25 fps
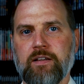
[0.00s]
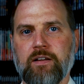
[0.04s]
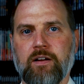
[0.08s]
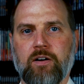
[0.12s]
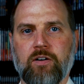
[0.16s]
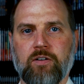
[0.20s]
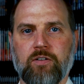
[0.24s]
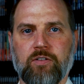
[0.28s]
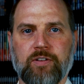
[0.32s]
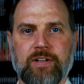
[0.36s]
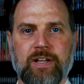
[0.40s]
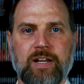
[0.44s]

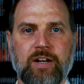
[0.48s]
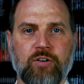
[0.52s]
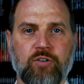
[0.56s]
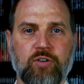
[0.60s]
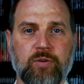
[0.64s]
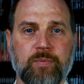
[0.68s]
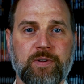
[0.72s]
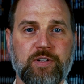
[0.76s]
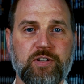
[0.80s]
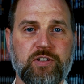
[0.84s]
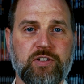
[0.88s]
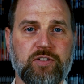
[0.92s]
Arnold had
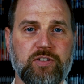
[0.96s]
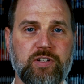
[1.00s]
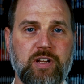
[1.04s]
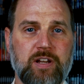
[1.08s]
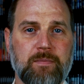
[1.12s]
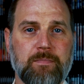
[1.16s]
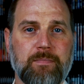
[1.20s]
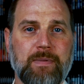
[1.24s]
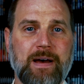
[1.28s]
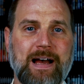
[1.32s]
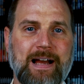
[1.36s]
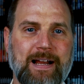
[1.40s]
already been
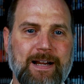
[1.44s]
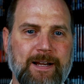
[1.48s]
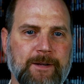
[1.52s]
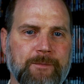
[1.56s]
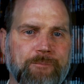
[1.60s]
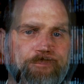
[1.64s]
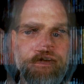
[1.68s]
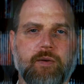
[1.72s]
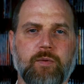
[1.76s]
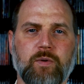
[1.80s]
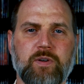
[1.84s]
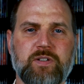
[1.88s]
sent back.
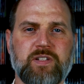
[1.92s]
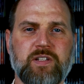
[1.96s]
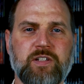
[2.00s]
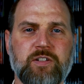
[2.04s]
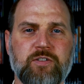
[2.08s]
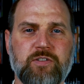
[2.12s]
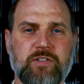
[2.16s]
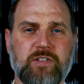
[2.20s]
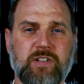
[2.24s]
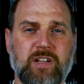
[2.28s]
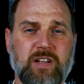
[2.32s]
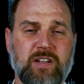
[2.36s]
It was
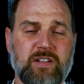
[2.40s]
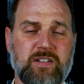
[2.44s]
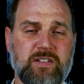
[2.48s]
interesting